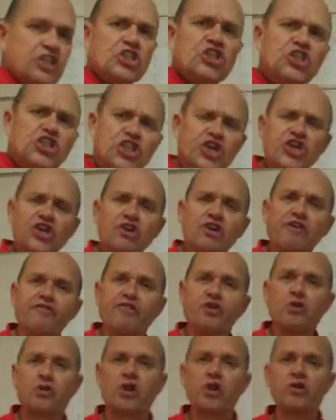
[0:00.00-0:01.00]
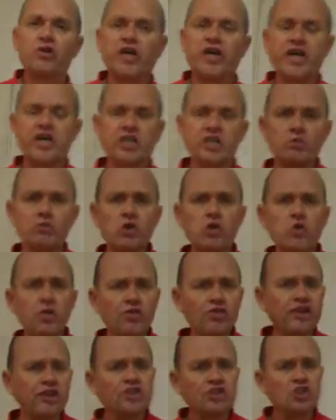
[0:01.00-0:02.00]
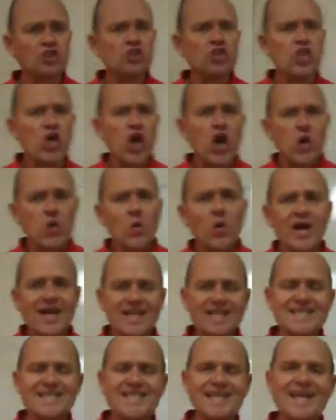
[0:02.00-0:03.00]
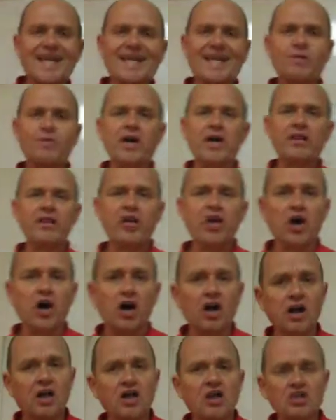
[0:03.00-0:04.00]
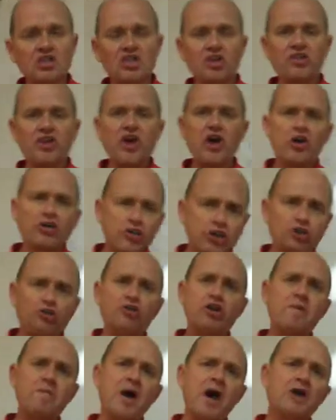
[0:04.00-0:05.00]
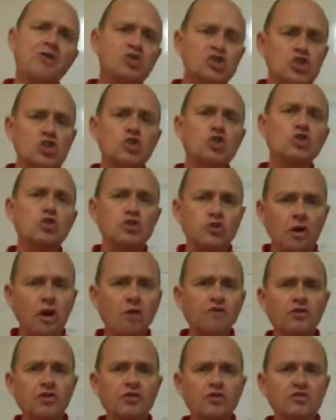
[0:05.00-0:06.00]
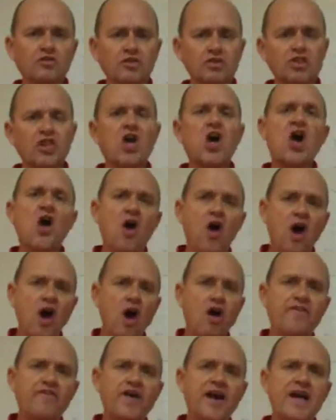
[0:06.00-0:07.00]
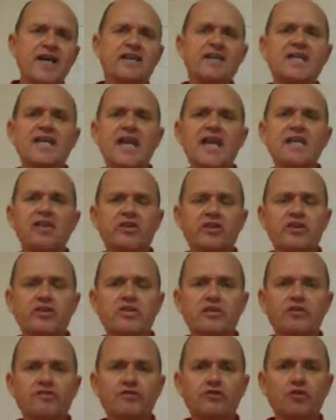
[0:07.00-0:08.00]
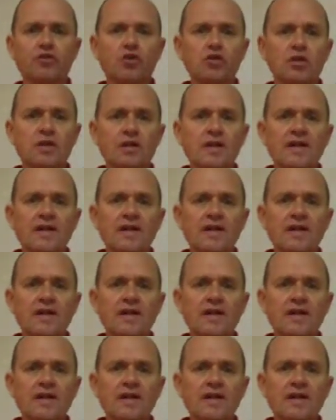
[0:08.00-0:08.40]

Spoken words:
a geographical location. We want it to know exactly where they are. So they are 3 miles north of Oxford, overhead the A34.